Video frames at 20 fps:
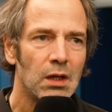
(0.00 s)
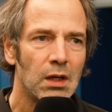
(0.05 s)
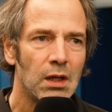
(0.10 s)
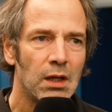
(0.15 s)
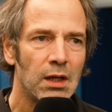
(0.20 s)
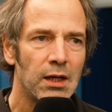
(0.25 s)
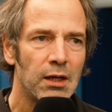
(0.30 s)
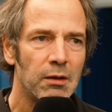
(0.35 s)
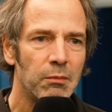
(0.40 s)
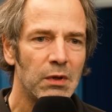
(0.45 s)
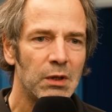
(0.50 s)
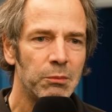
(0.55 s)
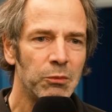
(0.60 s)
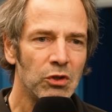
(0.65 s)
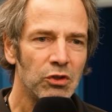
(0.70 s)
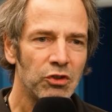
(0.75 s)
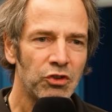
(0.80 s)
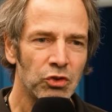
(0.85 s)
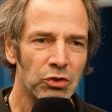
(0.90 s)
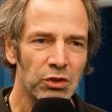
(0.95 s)
Um, I'm
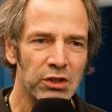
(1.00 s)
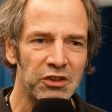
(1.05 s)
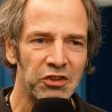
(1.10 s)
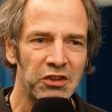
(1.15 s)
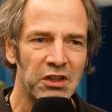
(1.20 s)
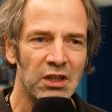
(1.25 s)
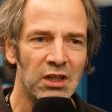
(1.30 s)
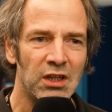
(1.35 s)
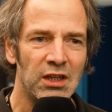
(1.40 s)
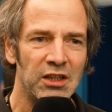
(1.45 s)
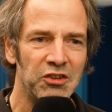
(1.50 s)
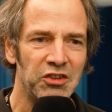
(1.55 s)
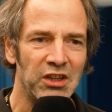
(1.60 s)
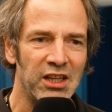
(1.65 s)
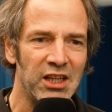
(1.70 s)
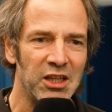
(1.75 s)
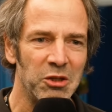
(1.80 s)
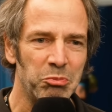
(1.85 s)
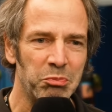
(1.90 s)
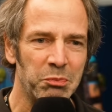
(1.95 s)
not sure this car has
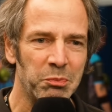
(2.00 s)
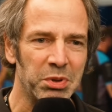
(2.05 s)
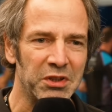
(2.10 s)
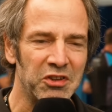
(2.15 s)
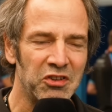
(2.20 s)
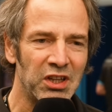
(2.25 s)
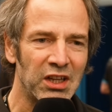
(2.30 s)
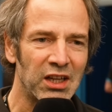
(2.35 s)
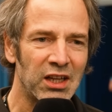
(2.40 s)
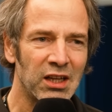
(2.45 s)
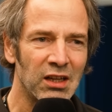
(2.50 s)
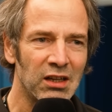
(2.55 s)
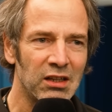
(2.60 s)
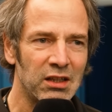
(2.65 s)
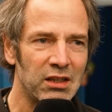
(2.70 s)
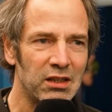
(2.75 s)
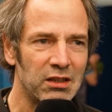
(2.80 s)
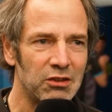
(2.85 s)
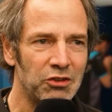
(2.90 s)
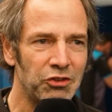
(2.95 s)
any
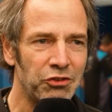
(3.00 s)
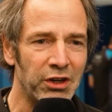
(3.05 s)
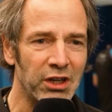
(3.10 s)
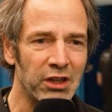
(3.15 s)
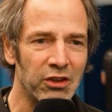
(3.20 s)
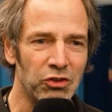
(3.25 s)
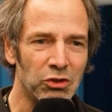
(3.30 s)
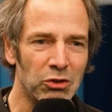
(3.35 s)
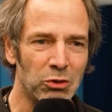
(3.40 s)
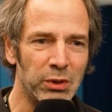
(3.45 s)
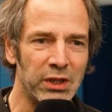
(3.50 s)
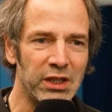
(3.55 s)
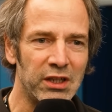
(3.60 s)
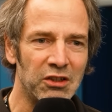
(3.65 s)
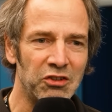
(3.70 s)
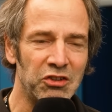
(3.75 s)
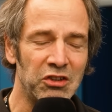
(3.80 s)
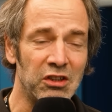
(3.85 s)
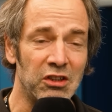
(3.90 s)
particular strengths or weaknesses.